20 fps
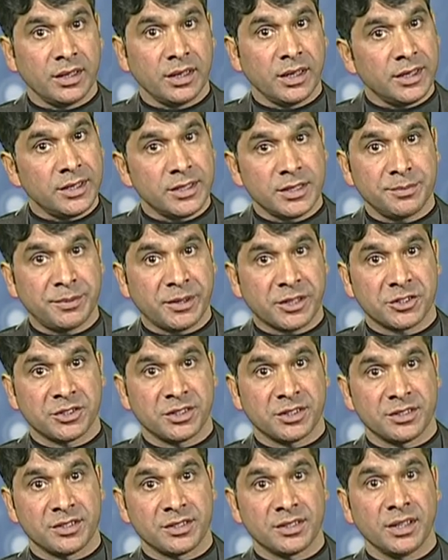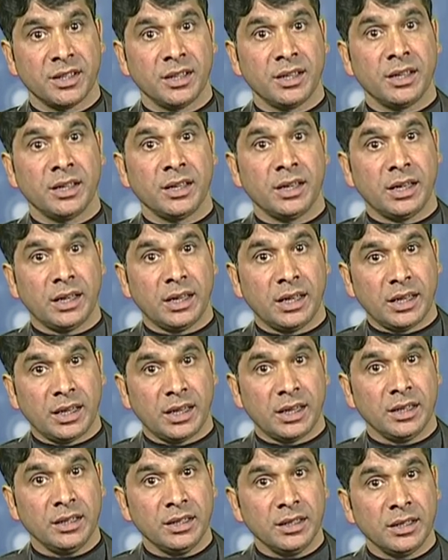inspections
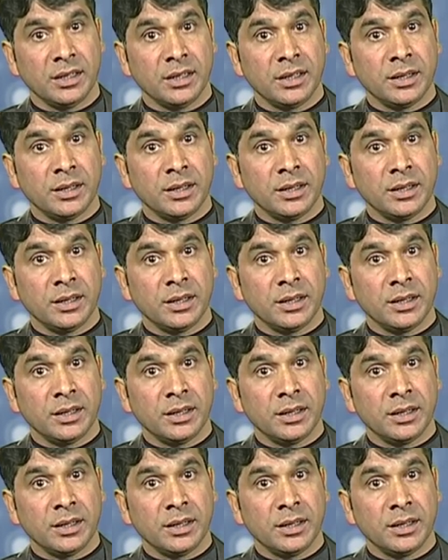and